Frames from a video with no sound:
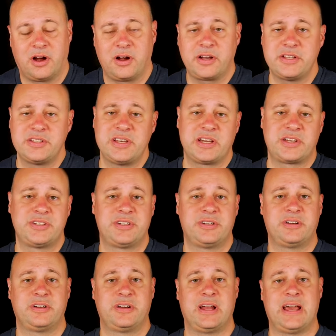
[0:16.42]

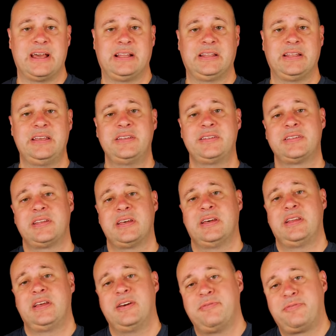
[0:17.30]
Architecture, at least
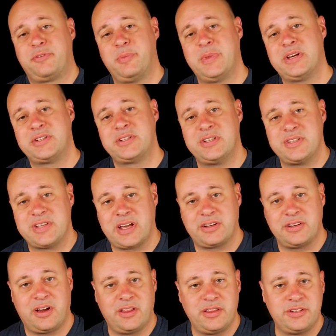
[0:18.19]
in information
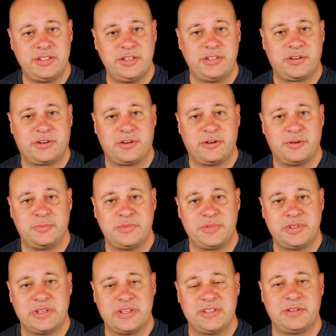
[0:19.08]
technology
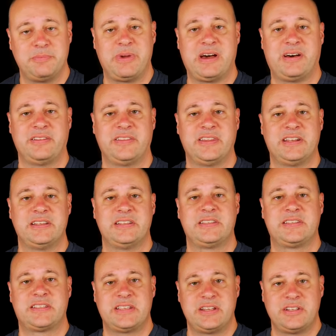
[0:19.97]
terms, is about the
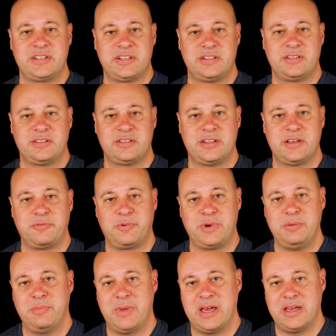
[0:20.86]
decisions that
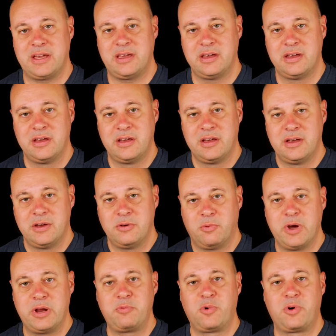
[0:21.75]
we make
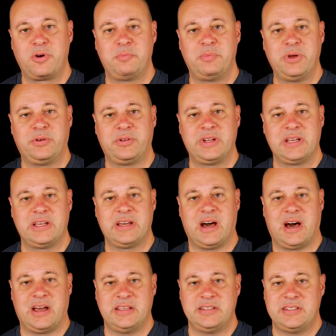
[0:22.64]
when we're
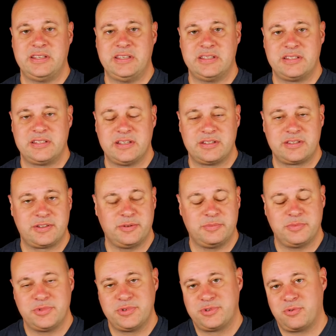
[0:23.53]
building IT
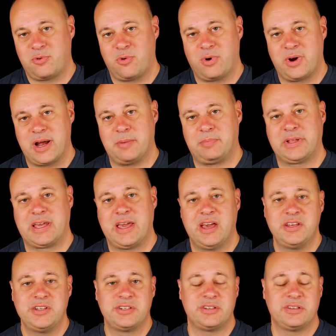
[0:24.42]
systems or
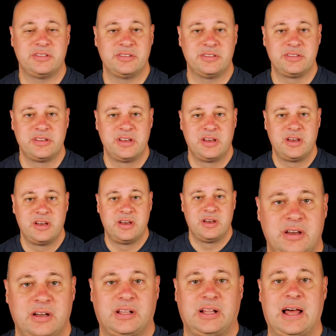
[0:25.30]
applications.
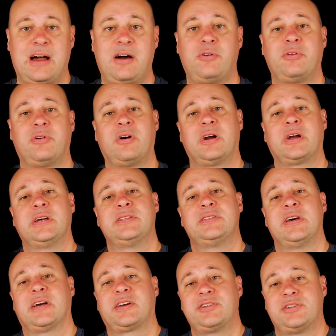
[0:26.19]
Cloud
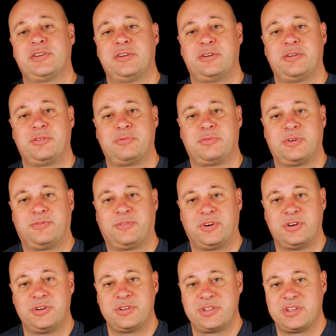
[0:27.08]
architecture
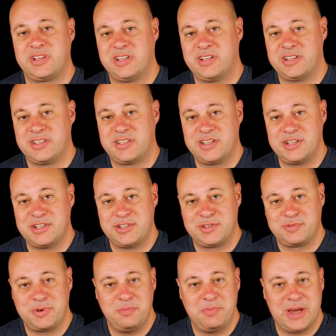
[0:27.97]
refers to the
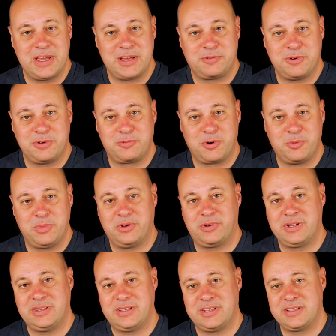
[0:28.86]
decisions we make when we're
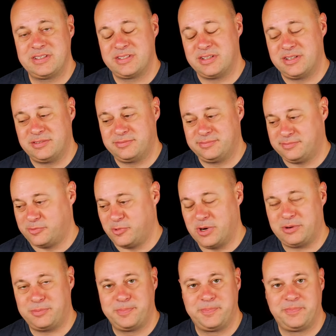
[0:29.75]
building things in,
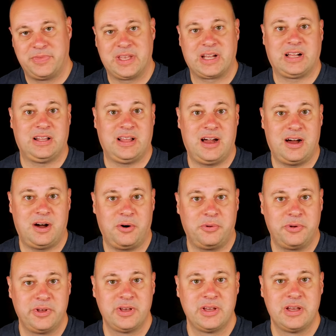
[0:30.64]
well, the
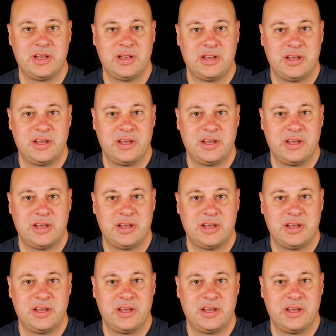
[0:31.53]
cloud.